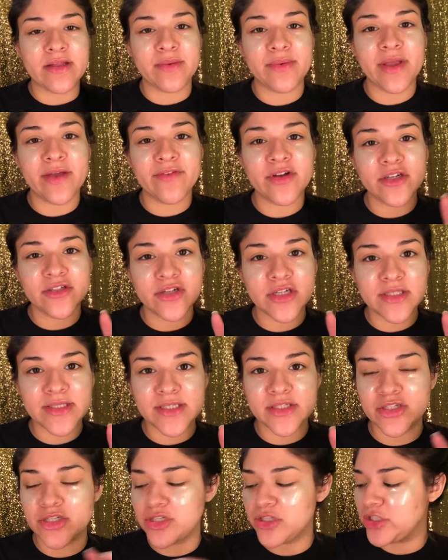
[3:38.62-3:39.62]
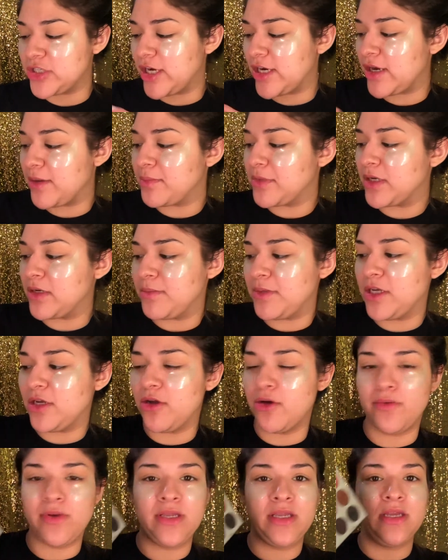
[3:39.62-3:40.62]
that we have our transition shade, I'm gonna be
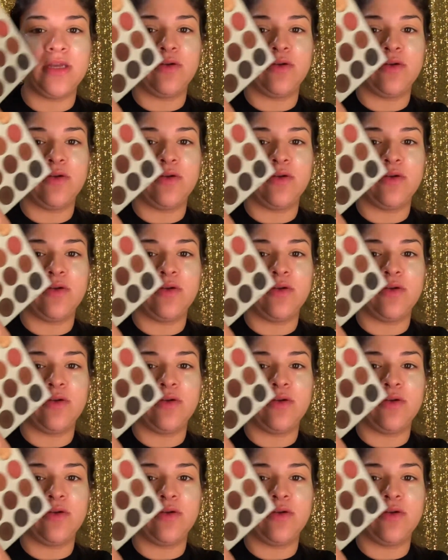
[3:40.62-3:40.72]
going